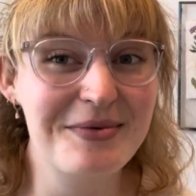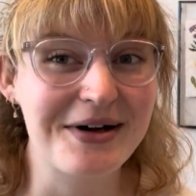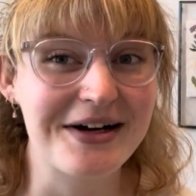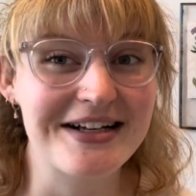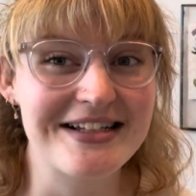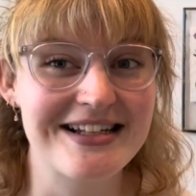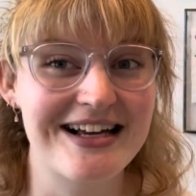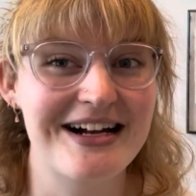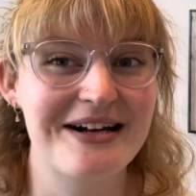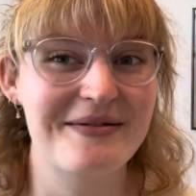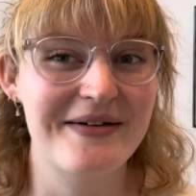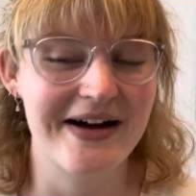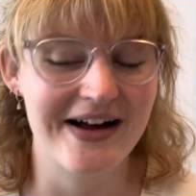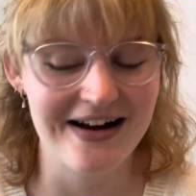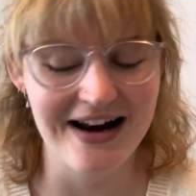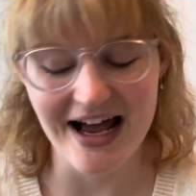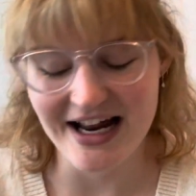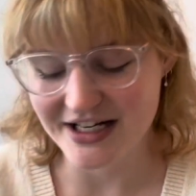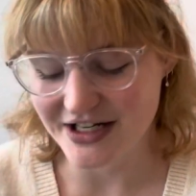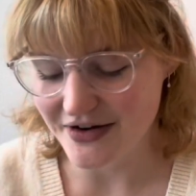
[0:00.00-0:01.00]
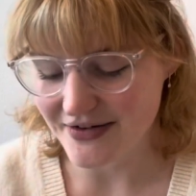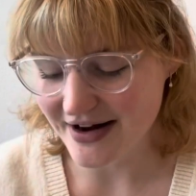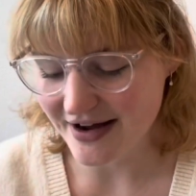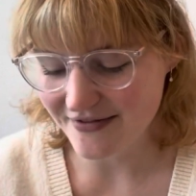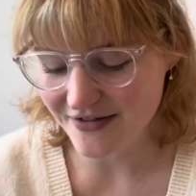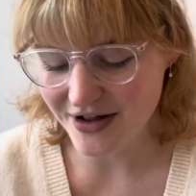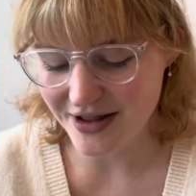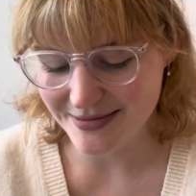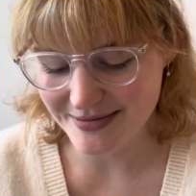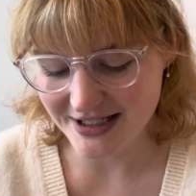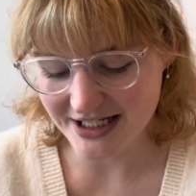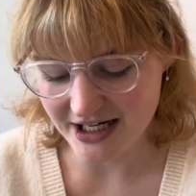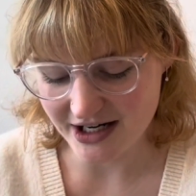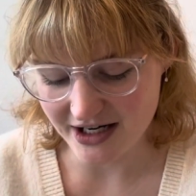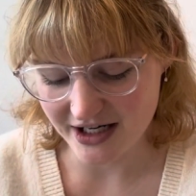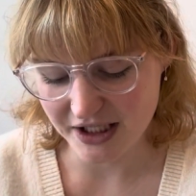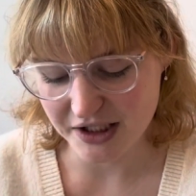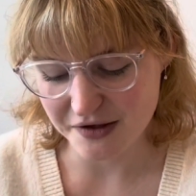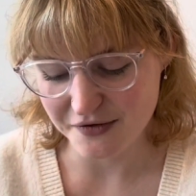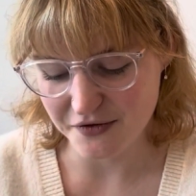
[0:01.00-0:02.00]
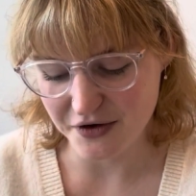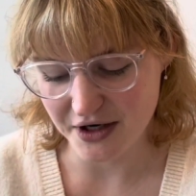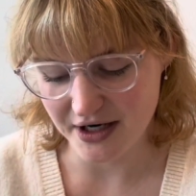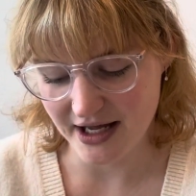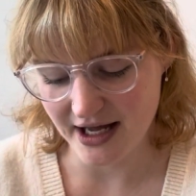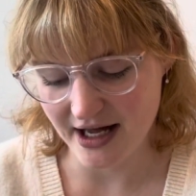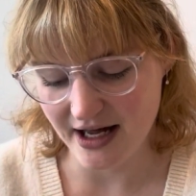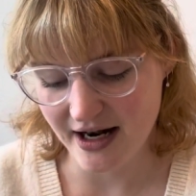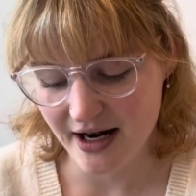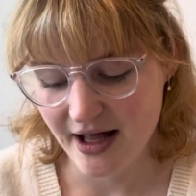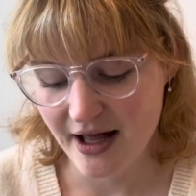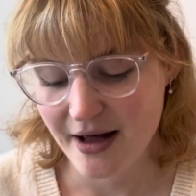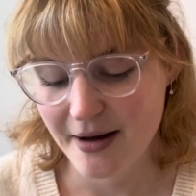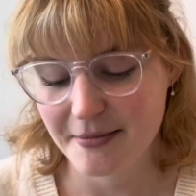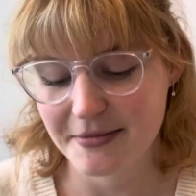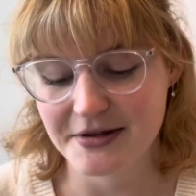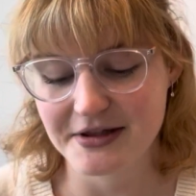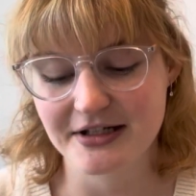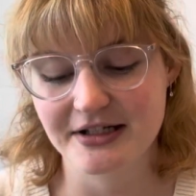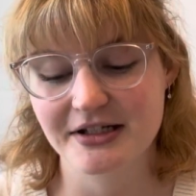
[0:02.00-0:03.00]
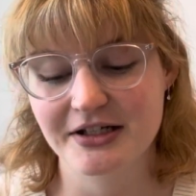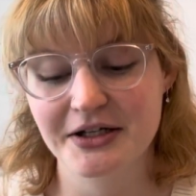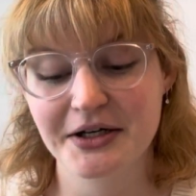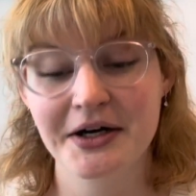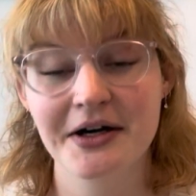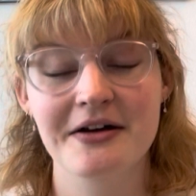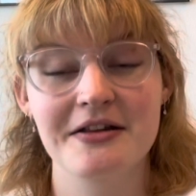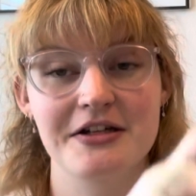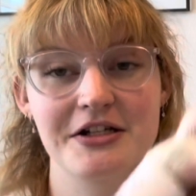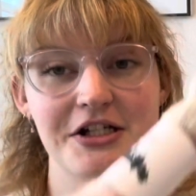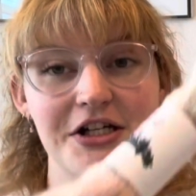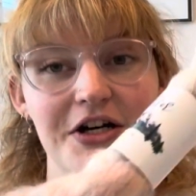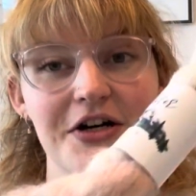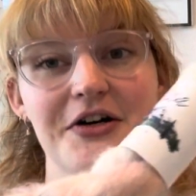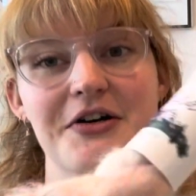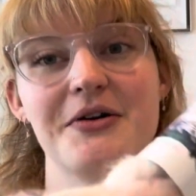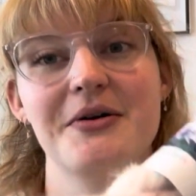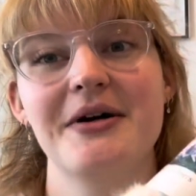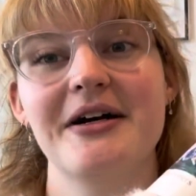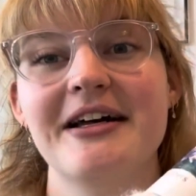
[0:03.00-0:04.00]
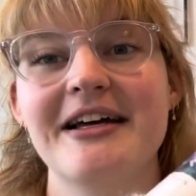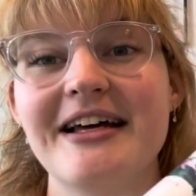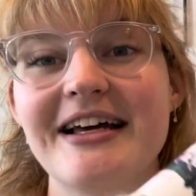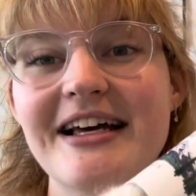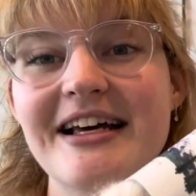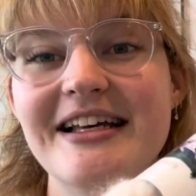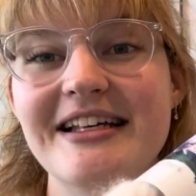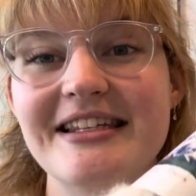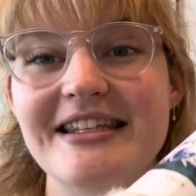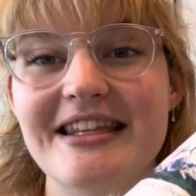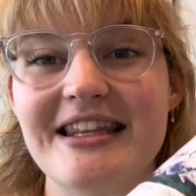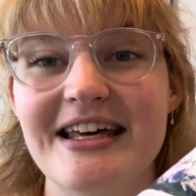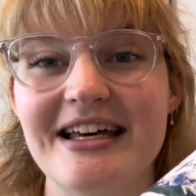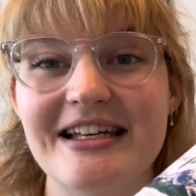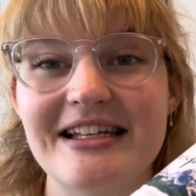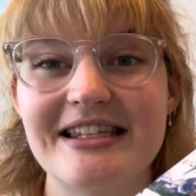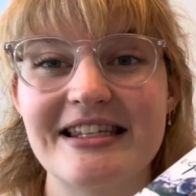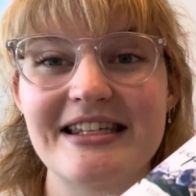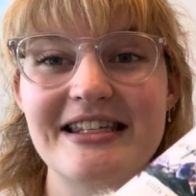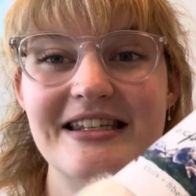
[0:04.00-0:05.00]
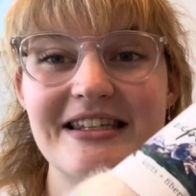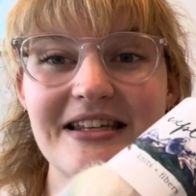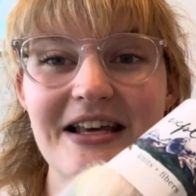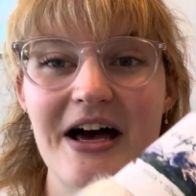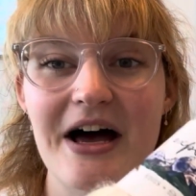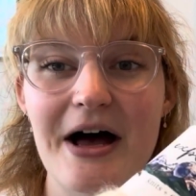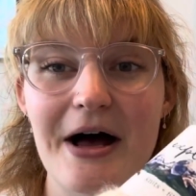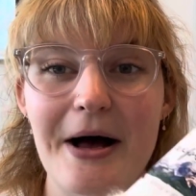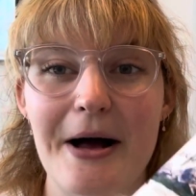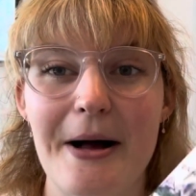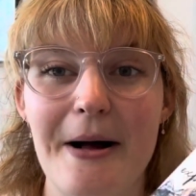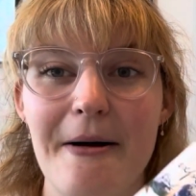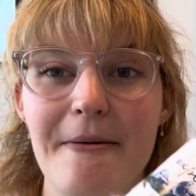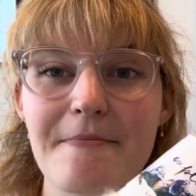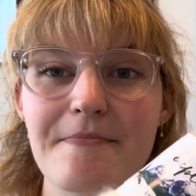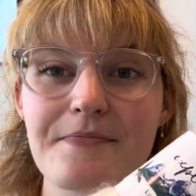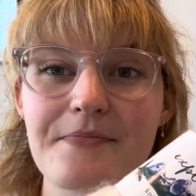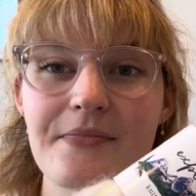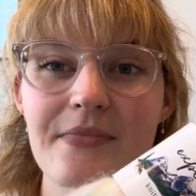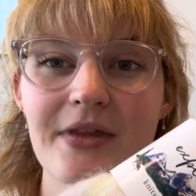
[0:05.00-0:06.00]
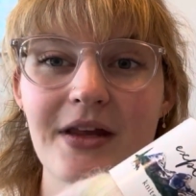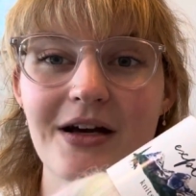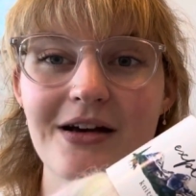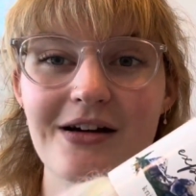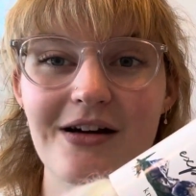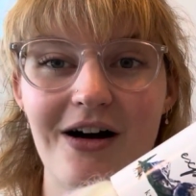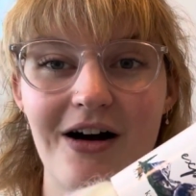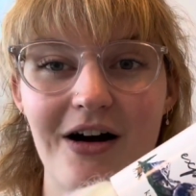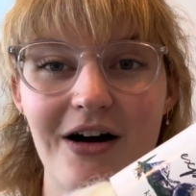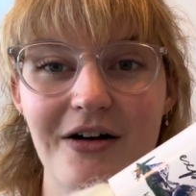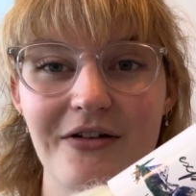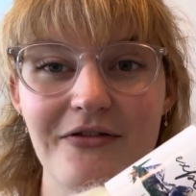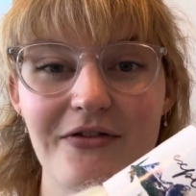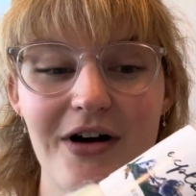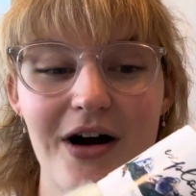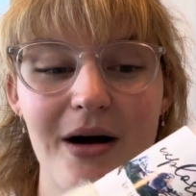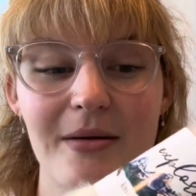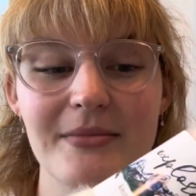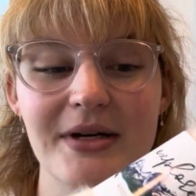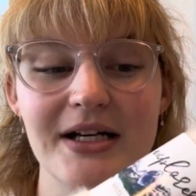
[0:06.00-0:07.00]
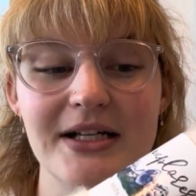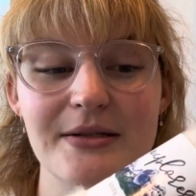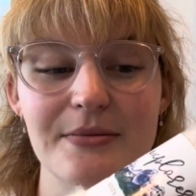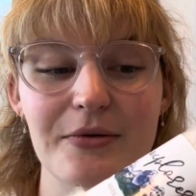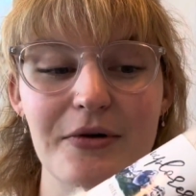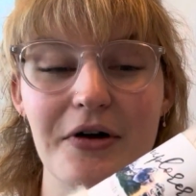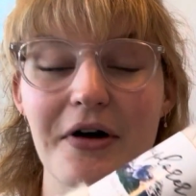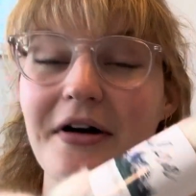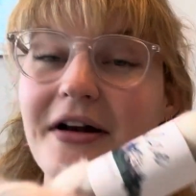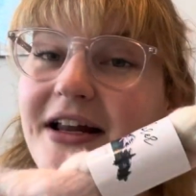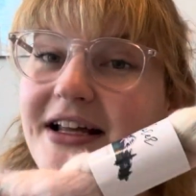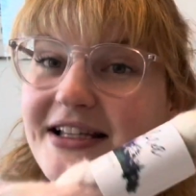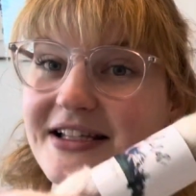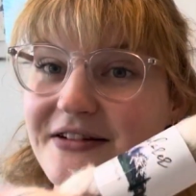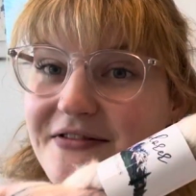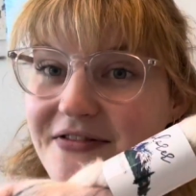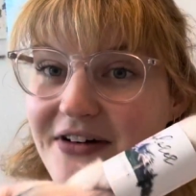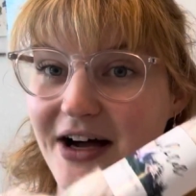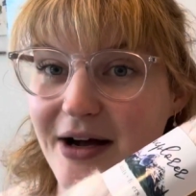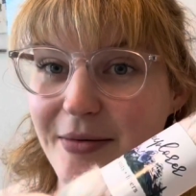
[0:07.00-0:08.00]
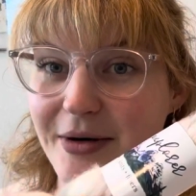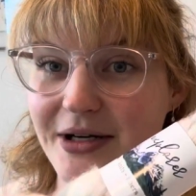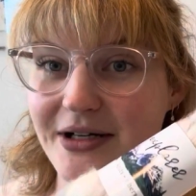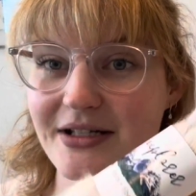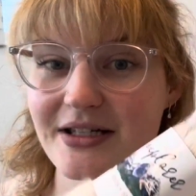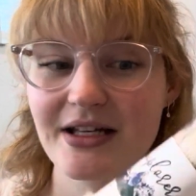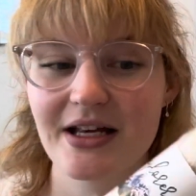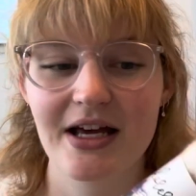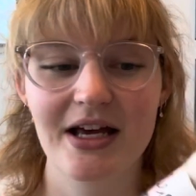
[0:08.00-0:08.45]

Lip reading: excited about, I don't have all the materials for it yet, but the star of the show is this yarn from Explorer Knits and Fibers.